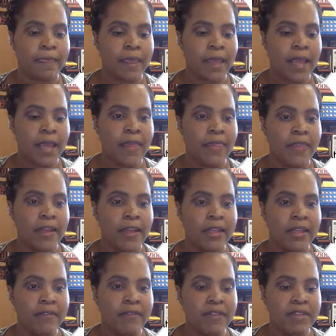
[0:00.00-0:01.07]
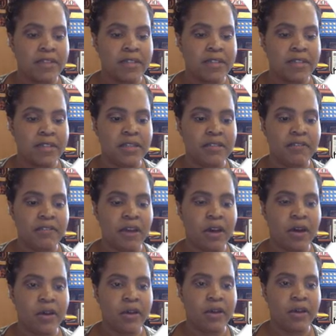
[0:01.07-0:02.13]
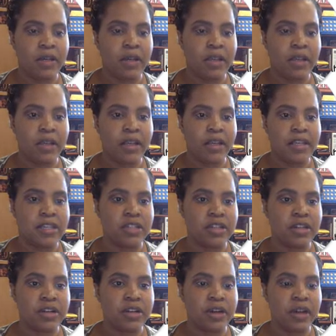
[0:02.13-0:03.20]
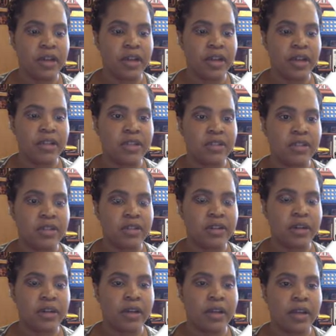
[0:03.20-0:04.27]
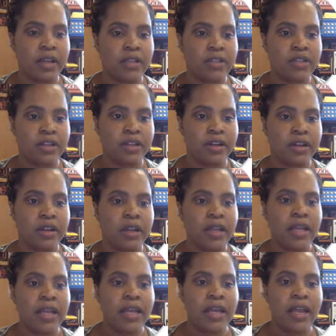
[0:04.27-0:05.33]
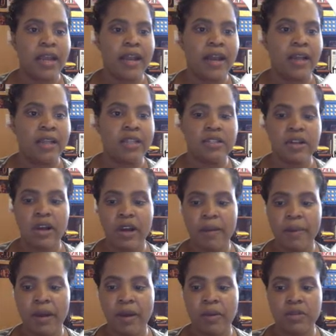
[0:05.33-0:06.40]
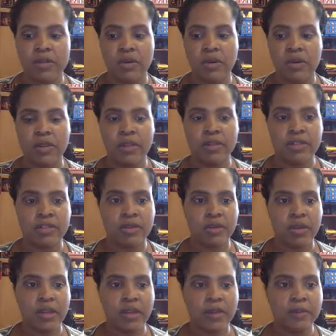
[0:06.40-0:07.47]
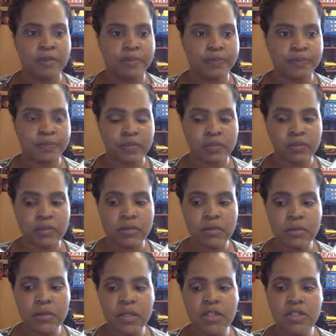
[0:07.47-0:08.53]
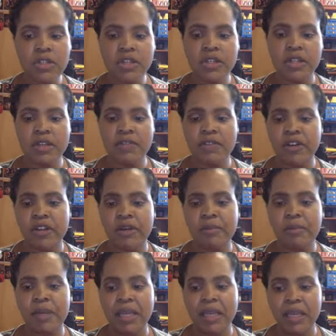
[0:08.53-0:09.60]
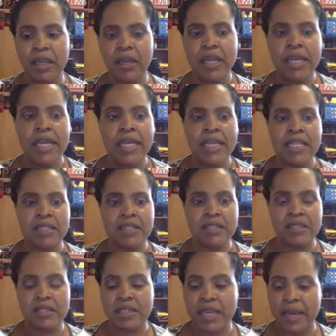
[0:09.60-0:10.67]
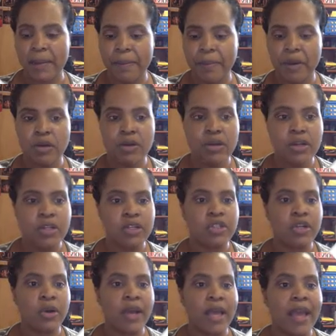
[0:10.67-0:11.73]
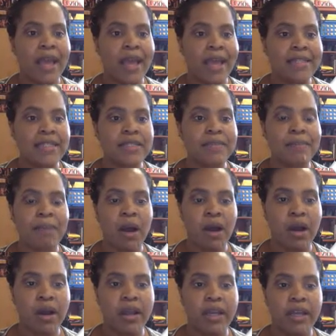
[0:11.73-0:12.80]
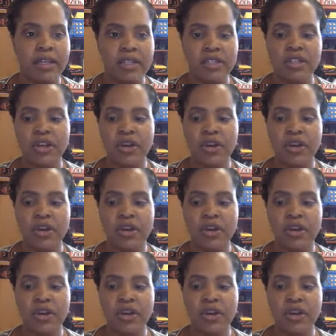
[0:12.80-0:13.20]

And then leave this as default. You could hit enter, enter, enter. And now let's talk about what's on the screen. So you're looking for your mean. This is a sample, so X bar is your